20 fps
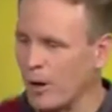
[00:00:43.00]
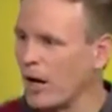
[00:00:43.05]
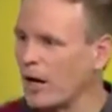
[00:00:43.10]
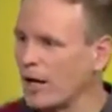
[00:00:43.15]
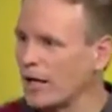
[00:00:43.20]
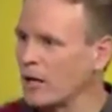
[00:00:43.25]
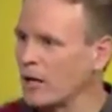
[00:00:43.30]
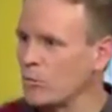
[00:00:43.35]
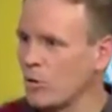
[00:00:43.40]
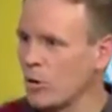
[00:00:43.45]
when
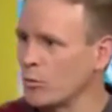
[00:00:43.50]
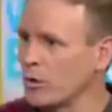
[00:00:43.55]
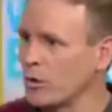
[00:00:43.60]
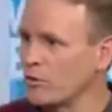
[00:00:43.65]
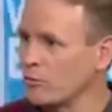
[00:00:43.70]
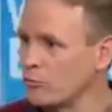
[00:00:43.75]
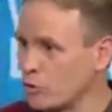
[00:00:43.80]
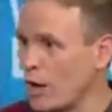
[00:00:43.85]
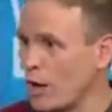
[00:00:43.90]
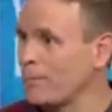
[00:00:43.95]
we drop
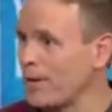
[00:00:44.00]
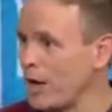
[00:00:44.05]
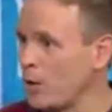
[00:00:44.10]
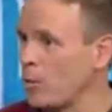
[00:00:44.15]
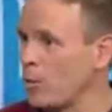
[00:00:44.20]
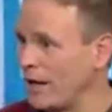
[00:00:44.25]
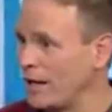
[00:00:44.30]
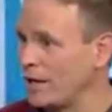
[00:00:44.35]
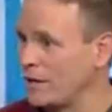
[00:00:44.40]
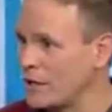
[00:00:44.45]
that weight
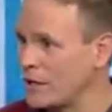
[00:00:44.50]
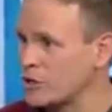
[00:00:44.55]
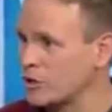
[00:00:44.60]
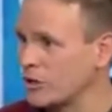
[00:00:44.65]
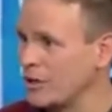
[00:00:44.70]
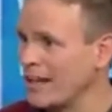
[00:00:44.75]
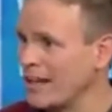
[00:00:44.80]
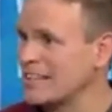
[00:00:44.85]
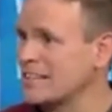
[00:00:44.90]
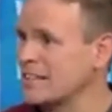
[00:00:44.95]
initially, it's
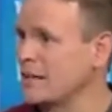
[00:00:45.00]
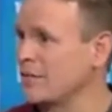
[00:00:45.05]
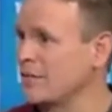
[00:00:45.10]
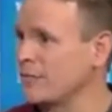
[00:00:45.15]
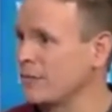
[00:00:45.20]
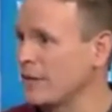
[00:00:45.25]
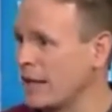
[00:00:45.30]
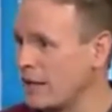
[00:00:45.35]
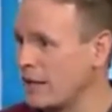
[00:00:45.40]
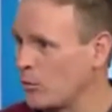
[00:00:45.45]
an inflated
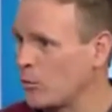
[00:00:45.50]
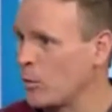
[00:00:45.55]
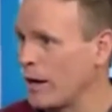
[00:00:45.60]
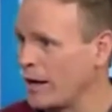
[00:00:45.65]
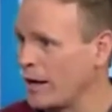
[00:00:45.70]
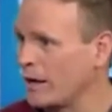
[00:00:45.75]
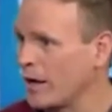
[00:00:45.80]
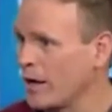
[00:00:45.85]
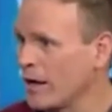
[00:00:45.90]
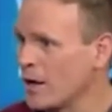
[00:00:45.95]
weight.
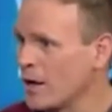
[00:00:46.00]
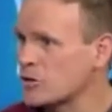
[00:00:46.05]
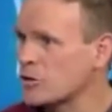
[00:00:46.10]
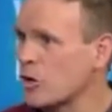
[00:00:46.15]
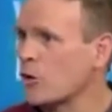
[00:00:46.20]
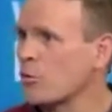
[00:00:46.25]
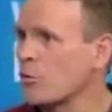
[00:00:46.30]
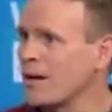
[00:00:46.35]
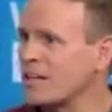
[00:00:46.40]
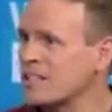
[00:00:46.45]
So our
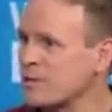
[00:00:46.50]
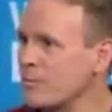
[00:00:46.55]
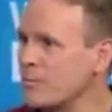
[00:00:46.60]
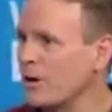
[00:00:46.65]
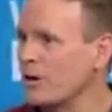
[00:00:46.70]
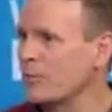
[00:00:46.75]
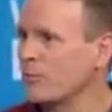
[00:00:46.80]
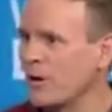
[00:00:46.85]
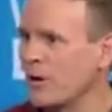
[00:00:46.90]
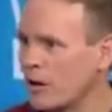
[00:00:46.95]
resting
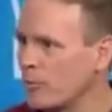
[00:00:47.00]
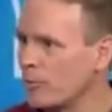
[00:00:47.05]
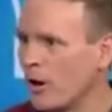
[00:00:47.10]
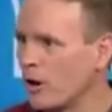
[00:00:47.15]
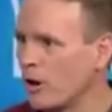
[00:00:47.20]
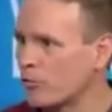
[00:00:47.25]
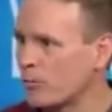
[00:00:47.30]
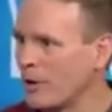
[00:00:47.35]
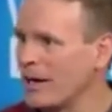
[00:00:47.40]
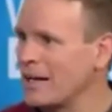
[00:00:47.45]
metabolic rate
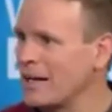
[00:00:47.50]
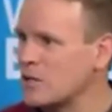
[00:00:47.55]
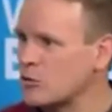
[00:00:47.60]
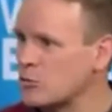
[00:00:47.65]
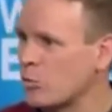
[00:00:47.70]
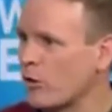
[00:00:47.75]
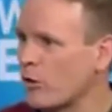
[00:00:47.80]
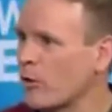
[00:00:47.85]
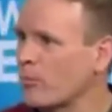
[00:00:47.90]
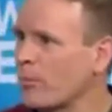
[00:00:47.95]
is where our
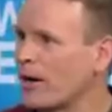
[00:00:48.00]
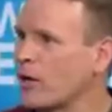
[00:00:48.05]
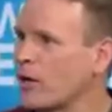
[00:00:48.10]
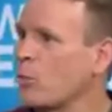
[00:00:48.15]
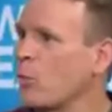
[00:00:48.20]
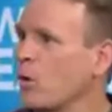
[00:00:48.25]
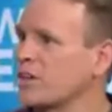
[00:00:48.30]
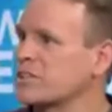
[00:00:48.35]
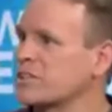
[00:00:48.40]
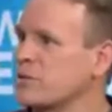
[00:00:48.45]
body wants
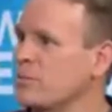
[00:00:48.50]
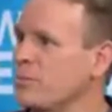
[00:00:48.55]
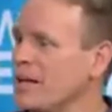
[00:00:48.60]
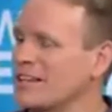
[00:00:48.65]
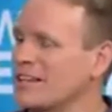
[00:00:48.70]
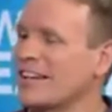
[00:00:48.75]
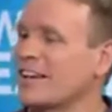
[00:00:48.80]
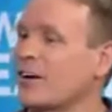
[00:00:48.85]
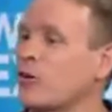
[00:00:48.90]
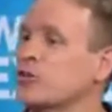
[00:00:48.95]
to be. It's like our
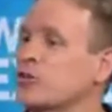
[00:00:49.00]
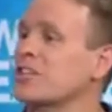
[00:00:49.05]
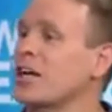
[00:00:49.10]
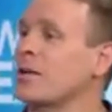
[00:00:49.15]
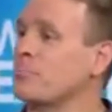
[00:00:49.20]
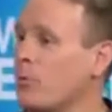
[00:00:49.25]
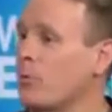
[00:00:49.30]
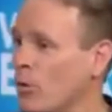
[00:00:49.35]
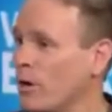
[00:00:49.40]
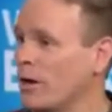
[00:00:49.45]
set point.
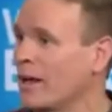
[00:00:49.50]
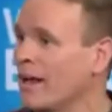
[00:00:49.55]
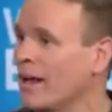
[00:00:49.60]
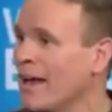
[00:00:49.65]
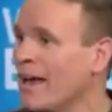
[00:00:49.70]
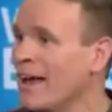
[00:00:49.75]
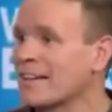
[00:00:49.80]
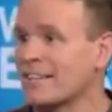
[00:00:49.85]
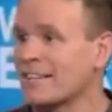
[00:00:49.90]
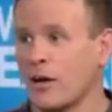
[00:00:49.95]
It's like
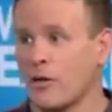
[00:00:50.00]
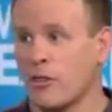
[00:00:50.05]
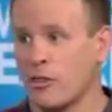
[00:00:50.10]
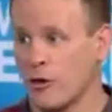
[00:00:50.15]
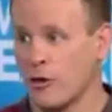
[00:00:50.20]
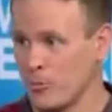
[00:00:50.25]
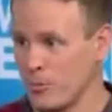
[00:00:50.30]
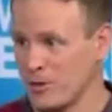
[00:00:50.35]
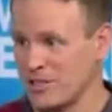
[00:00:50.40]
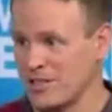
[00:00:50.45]
a
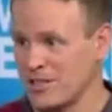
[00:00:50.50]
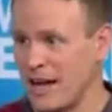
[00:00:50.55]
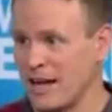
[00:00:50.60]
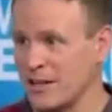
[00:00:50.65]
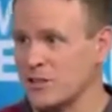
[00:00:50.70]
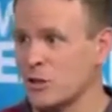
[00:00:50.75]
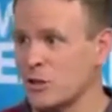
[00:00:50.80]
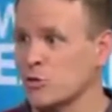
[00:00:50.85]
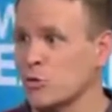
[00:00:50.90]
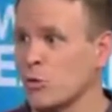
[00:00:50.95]
thermostat. So it's
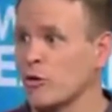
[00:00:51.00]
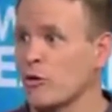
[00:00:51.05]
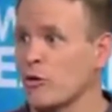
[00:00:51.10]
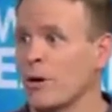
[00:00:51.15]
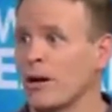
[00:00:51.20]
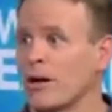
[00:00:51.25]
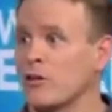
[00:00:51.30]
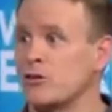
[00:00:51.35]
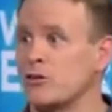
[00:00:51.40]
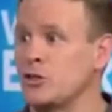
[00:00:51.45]
where your body's
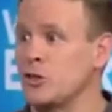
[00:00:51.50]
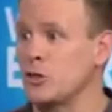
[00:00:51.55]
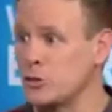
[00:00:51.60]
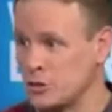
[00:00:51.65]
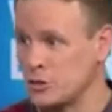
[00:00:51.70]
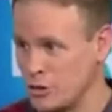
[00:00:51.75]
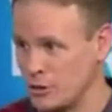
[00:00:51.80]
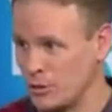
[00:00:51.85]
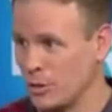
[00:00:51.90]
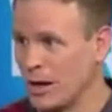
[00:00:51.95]
used to.
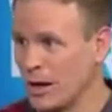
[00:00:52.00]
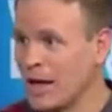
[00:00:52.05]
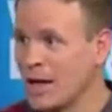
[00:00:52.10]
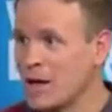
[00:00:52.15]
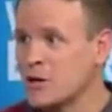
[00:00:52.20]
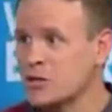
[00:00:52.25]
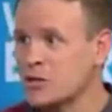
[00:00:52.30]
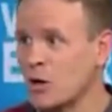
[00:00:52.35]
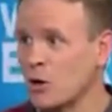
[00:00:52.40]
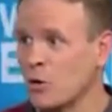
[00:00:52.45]

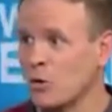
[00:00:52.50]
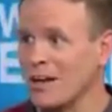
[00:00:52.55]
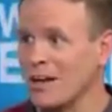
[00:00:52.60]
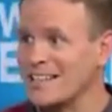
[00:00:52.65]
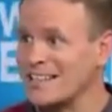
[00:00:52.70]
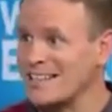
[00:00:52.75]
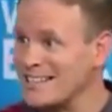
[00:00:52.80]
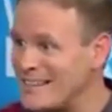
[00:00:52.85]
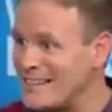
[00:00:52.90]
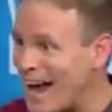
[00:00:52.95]
So it's
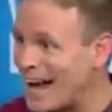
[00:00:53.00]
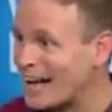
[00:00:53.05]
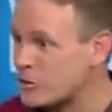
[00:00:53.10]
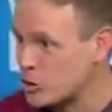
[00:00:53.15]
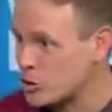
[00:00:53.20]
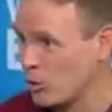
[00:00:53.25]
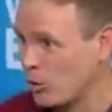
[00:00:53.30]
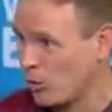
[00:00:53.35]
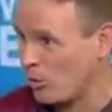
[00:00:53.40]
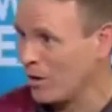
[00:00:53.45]
natural.
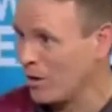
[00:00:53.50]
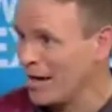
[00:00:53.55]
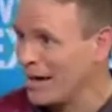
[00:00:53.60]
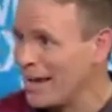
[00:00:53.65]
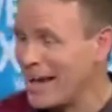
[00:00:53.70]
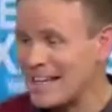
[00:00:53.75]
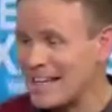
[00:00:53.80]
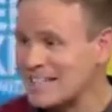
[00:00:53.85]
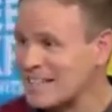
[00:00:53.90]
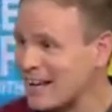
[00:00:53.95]
It's
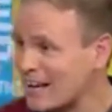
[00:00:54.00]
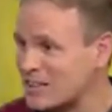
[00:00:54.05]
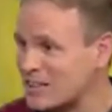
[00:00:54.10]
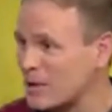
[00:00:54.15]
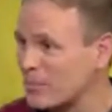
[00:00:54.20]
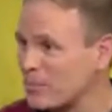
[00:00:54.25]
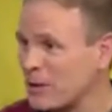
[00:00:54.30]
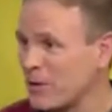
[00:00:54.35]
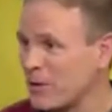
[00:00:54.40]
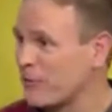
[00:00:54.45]
not something to
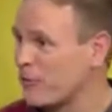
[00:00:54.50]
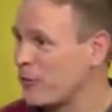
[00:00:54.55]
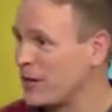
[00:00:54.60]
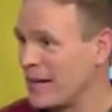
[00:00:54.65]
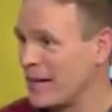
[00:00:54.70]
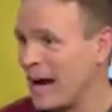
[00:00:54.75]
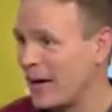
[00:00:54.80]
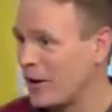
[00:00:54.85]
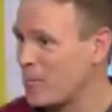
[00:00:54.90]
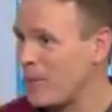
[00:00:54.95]
freak out
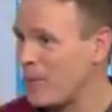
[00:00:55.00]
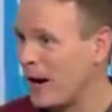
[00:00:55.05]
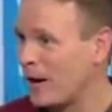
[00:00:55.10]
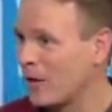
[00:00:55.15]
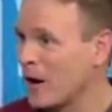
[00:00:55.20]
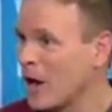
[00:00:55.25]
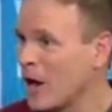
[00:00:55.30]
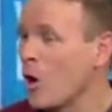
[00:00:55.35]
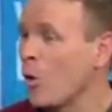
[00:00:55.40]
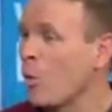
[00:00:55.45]
about.
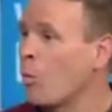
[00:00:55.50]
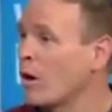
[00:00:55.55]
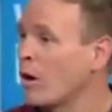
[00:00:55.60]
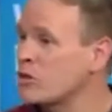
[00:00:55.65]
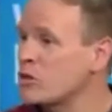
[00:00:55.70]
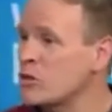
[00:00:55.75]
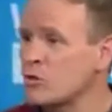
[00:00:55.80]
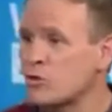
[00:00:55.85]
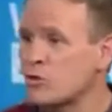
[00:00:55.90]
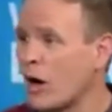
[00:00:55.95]
Once you
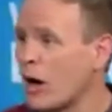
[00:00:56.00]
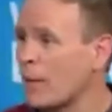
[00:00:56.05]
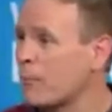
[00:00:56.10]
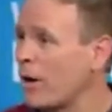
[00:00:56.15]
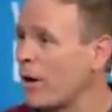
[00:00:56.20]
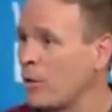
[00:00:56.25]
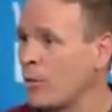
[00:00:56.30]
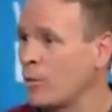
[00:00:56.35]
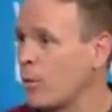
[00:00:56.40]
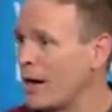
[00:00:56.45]
drop that
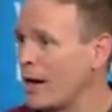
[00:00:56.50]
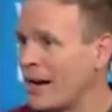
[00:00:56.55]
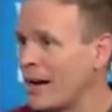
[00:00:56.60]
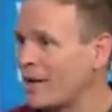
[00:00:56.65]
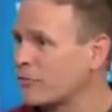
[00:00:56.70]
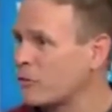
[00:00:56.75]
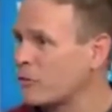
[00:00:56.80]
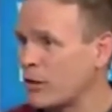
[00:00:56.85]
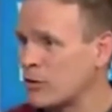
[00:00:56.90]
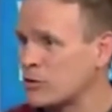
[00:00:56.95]
weight after those
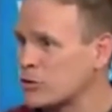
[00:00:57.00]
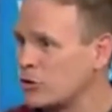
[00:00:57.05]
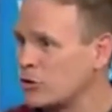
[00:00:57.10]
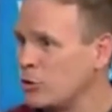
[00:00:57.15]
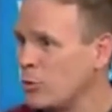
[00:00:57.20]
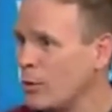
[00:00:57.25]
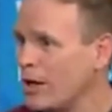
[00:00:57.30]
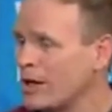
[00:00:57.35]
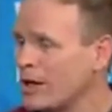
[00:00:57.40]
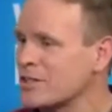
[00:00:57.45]
2 weeks,
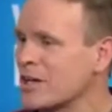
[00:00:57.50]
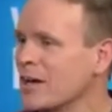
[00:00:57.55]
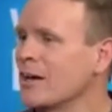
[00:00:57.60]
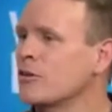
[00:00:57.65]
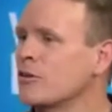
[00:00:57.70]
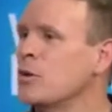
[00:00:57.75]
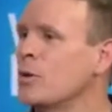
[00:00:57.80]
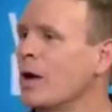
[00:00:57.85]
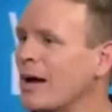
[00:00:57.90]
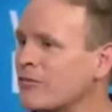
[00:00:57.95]
you have
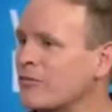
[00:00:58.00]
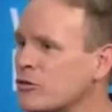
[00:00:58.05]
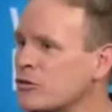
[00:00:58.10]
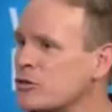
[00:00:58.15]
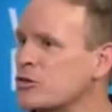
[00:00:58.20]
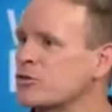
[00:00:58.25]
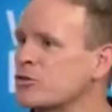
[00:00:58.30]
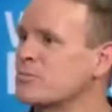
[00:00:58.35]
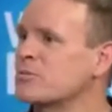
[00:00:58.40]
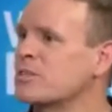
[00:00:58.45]
to do some
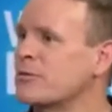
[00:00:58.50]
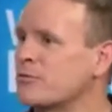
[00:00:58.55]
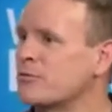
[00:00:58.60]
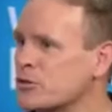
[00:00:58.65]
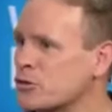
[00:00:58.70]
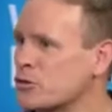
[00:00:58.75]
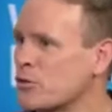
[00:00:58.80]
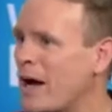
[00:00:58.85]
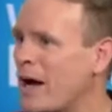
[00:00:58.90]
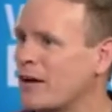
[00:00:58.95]
different
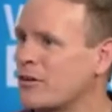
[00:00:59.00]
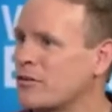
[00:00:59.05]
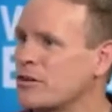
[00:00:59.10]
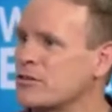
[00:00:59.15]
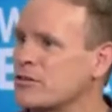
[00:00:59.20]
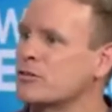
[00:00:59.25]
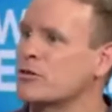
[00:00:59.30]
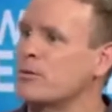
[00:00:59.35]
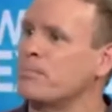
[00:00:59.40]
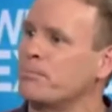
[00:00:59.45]
strategies to
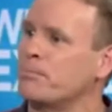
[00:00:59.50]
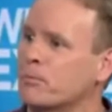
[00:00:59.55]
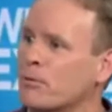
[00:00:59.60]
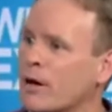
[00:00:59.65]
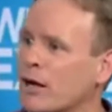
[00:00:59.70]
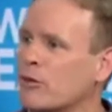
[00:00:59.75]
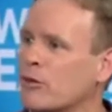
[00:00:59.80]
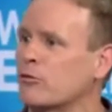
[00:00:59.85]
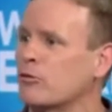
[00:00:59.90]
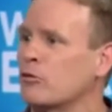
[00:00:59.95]
break
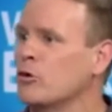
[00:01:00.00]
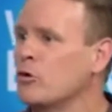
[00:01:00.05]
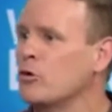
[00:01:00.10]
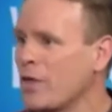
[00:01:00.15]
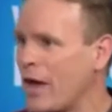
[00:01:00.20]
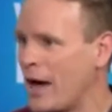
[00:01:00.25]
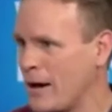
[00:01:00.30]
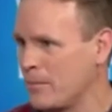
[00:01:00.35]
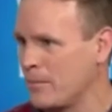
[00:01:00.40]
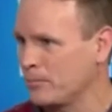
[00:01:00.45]
through
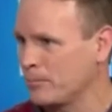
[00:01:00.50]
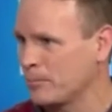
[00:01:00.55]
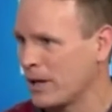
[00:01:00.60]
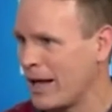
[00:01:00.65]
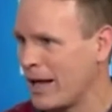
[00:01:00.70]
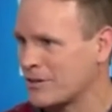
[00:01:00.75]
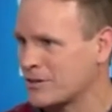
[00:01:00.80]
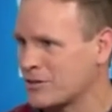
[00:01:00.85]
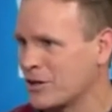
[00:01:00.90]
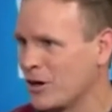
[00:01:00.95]
that plateau